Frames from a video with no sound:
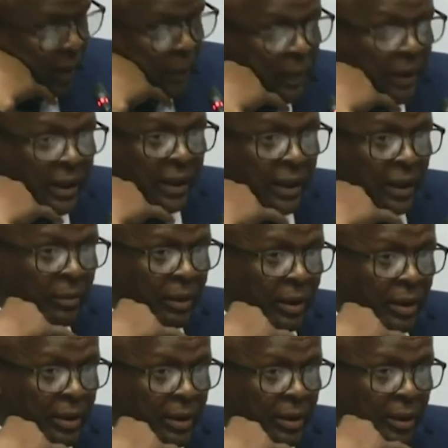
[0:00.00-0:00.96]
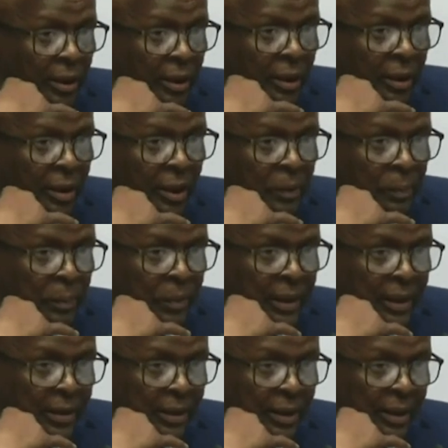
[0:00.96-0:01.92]
the predicament it has
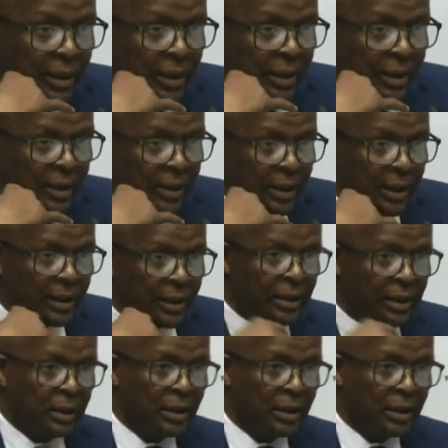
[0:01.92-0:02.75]
placed the country in,